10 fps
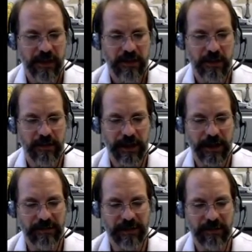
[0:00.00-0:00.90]
carbon
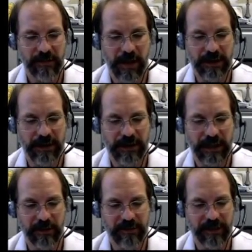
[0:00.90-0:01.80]
monoxide binds to the
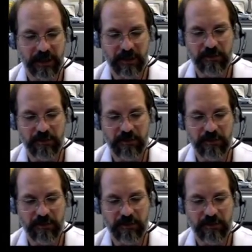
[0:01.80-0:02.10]
heme center